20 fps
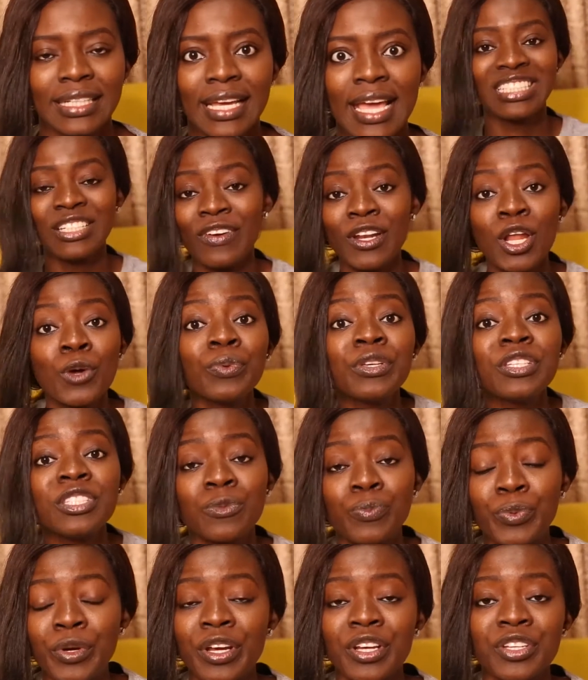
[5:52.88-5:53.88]
Developing
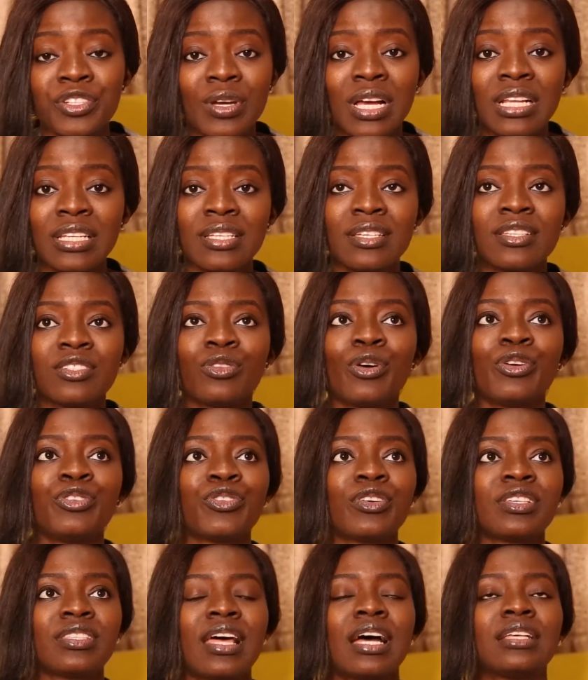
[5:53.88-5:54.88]
spiritually is not
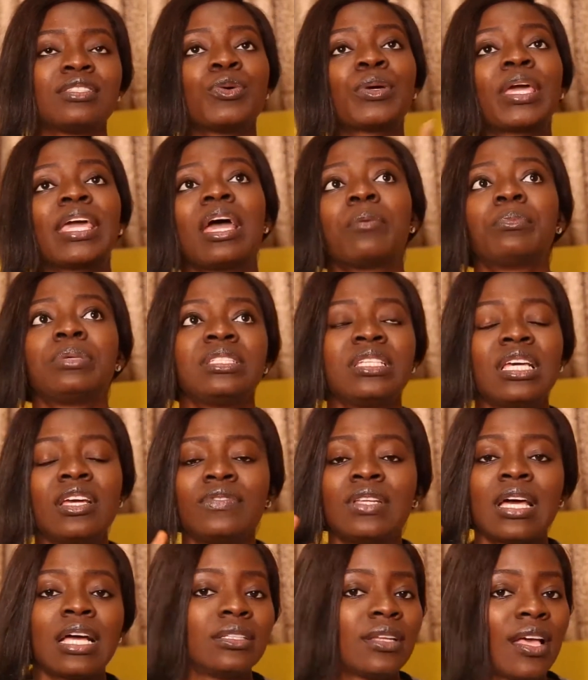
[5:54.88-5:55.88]
just that, okay, I'm
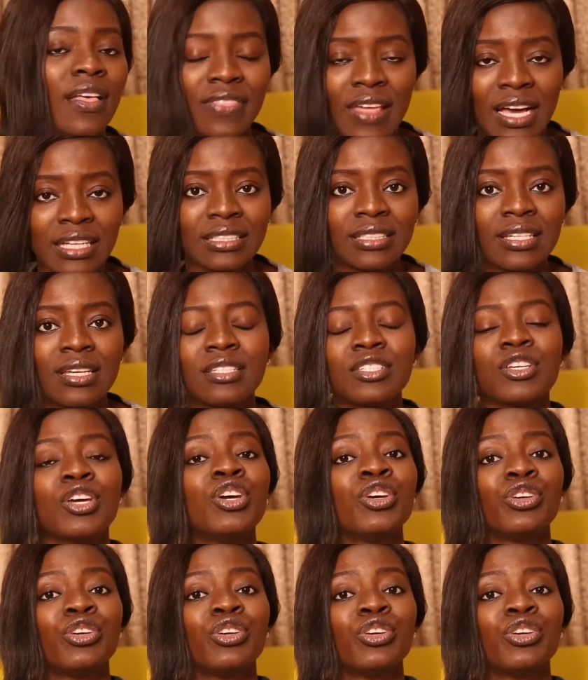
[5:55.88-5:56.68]
saved and that's it.